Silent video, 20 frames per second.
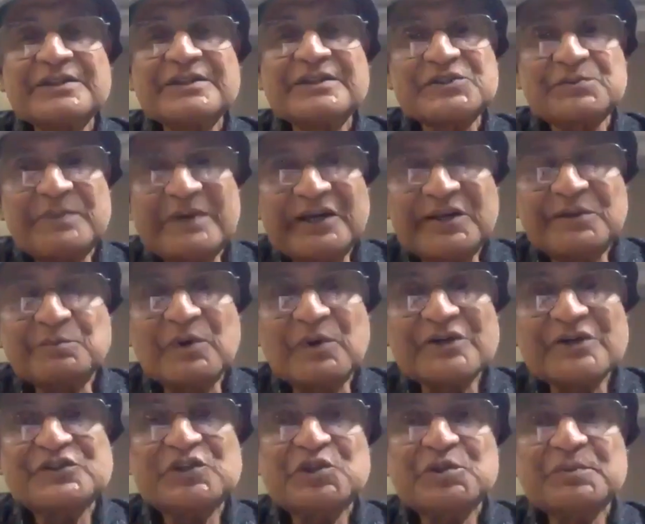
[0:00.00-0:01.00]
This very
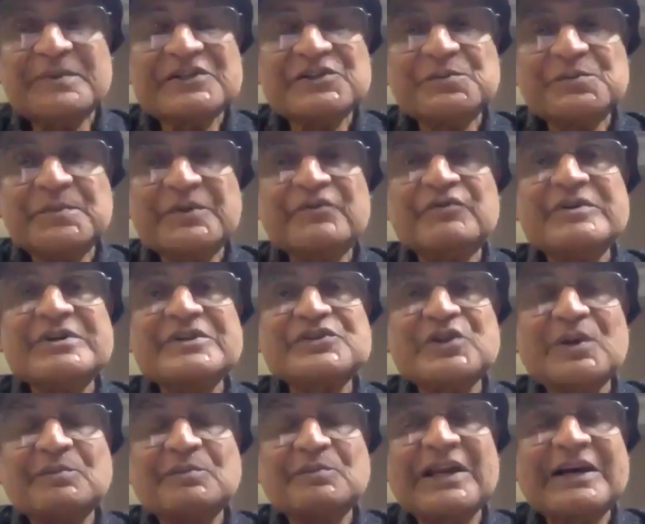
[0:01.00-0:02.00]
positive
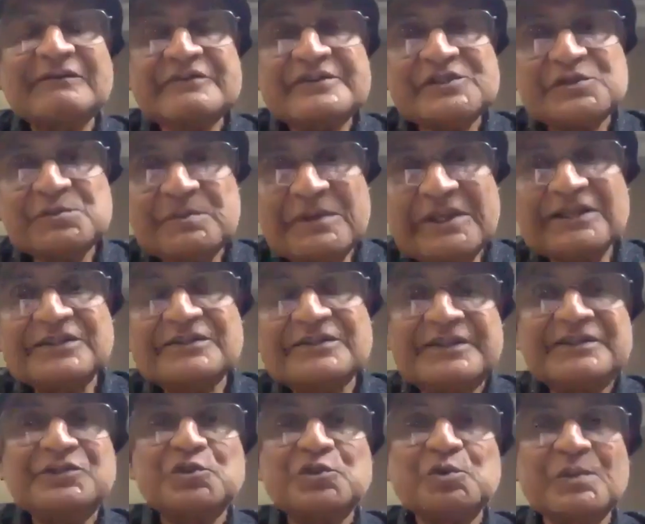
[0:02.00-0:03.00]
experience of love is built
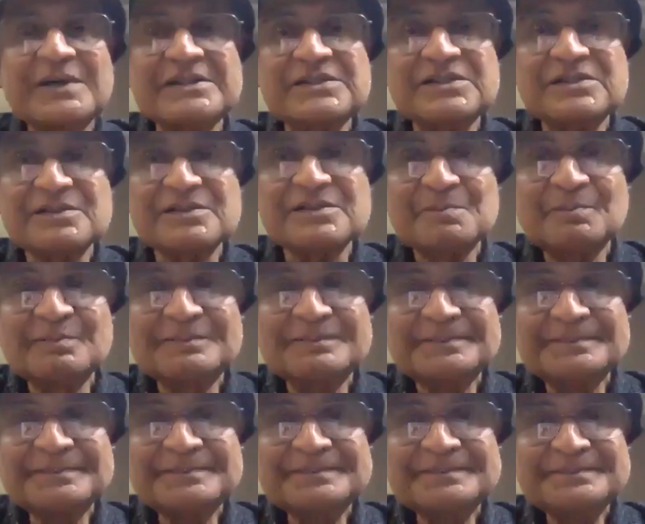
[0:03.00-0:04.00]
into us,
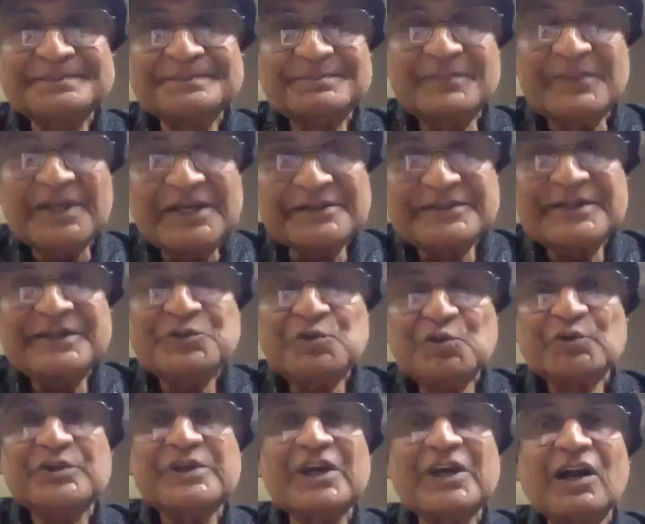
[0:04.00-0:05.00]
built
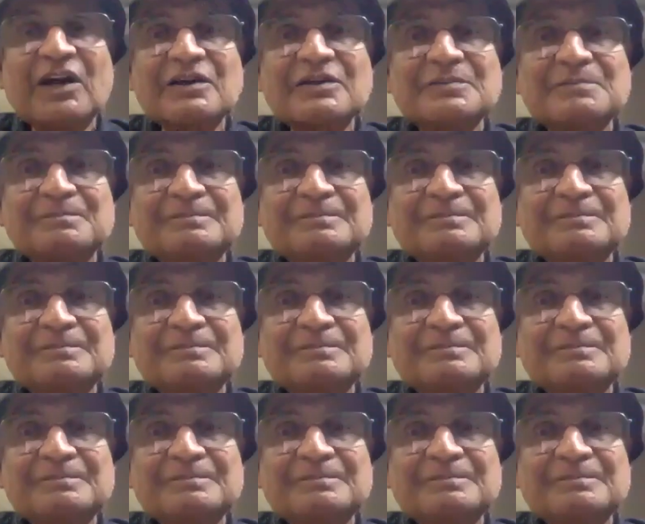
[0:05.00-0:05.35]
into the heart.